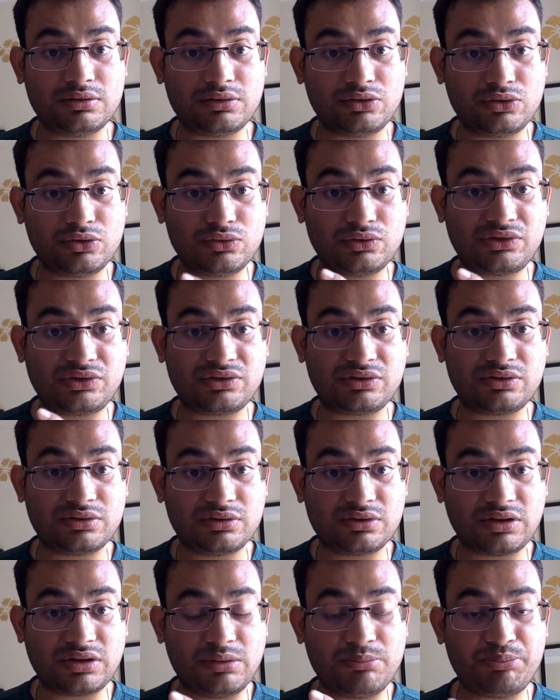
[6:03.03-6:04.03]
those
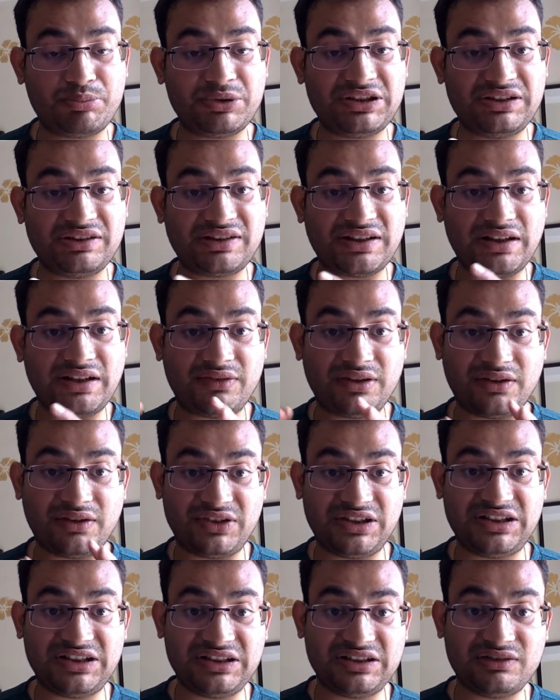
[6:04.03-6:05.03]
companies have
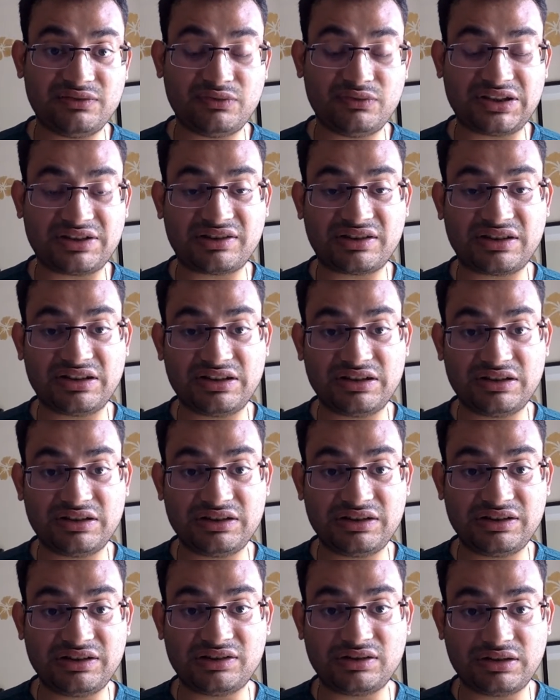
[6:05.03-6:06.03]
heavily invested in
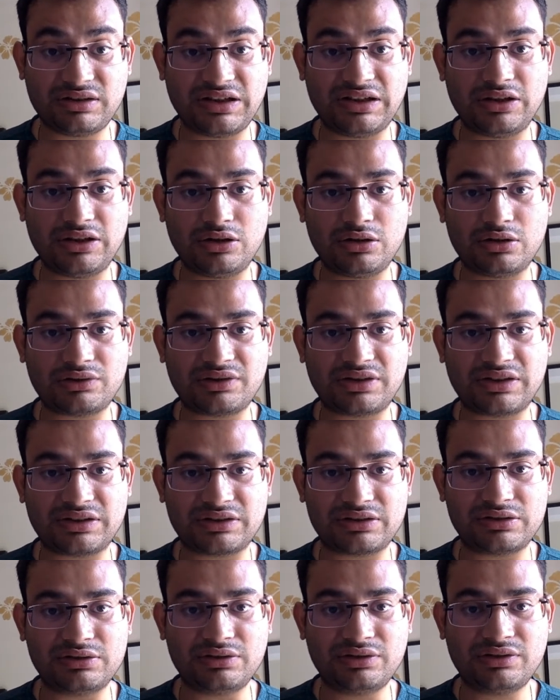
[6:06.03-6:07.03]
these analog
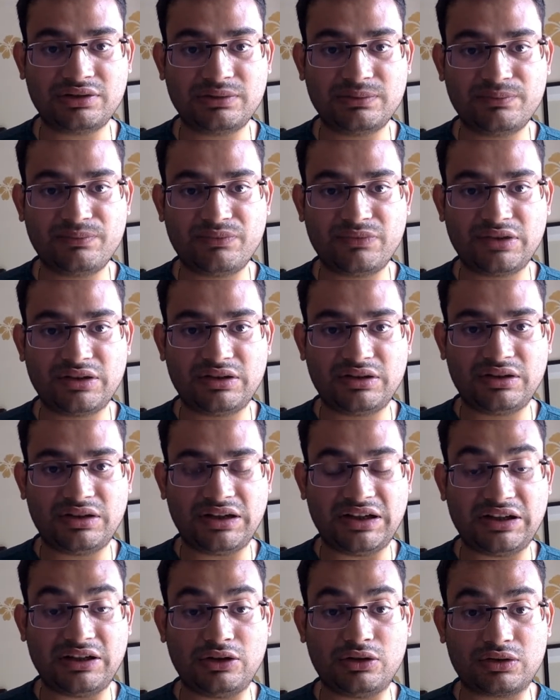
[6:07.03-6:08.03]
sectors,
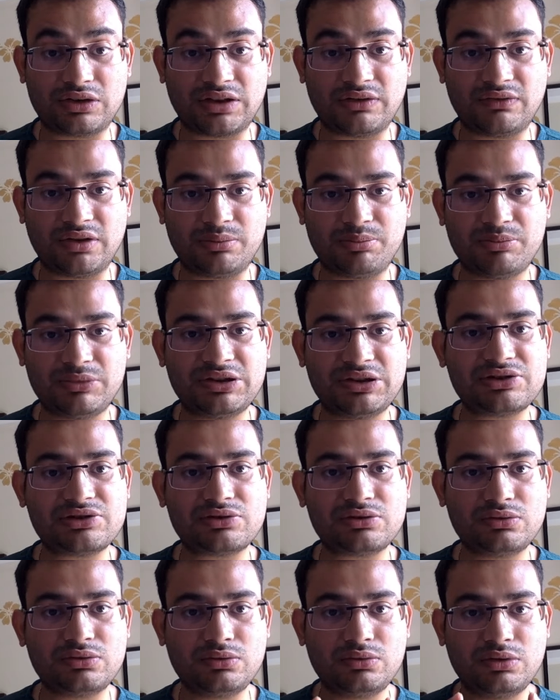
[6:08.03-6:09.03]
analog development.
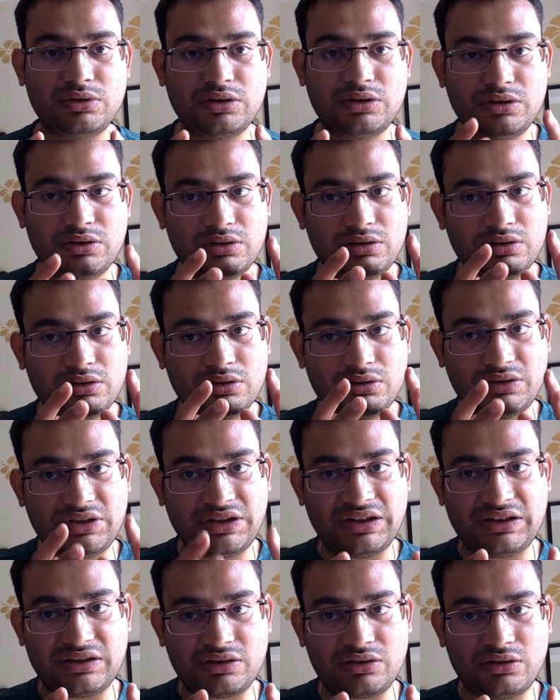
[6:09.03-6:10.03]
So
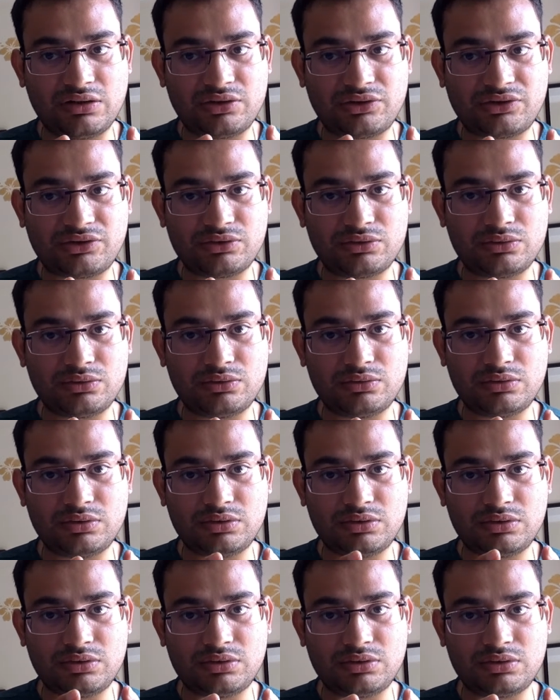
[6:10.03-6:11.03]
they're
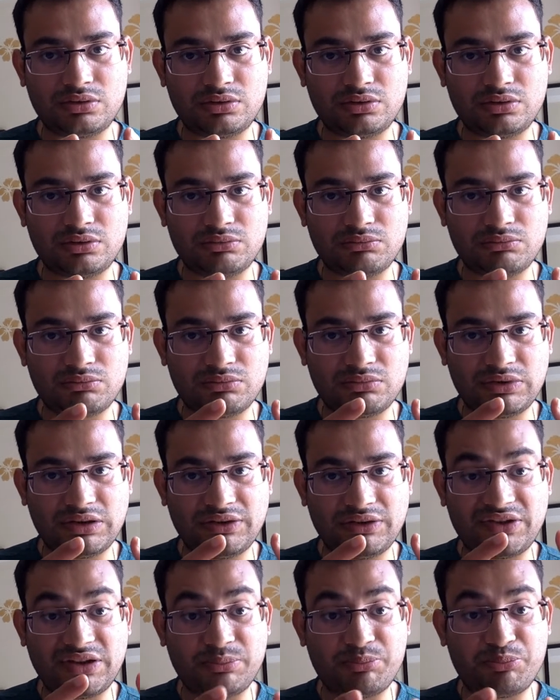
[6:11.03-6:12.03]
also,
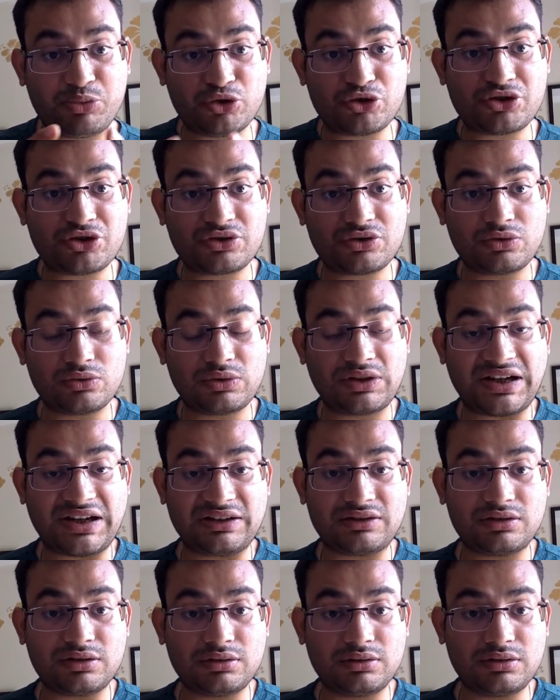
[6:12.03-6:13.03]
if they push to
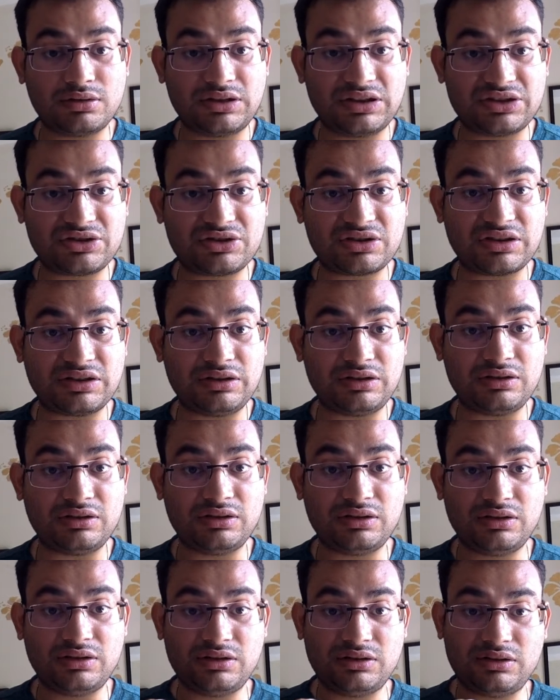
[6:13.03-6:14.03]
that digital,
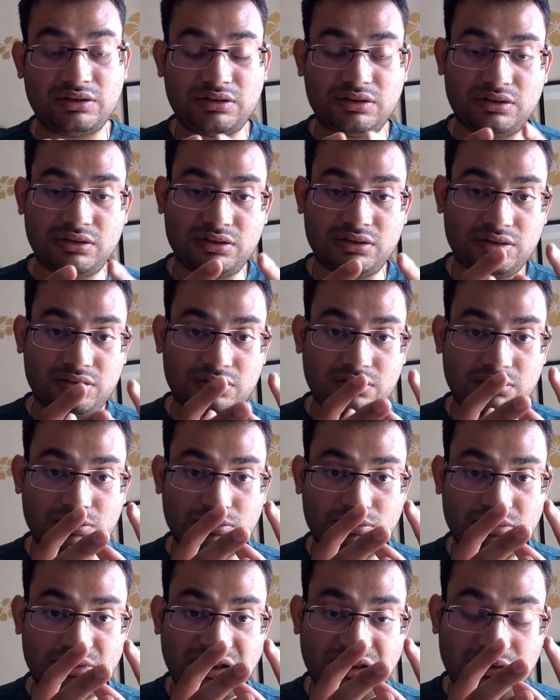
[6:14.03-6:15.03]

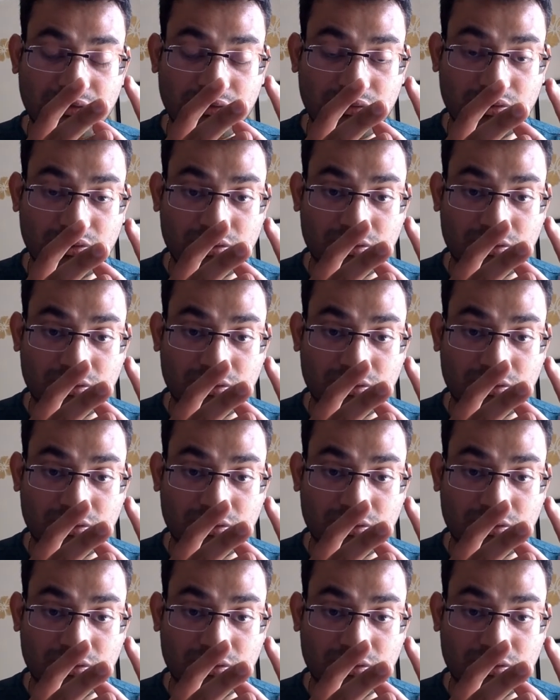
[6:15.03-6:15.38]
then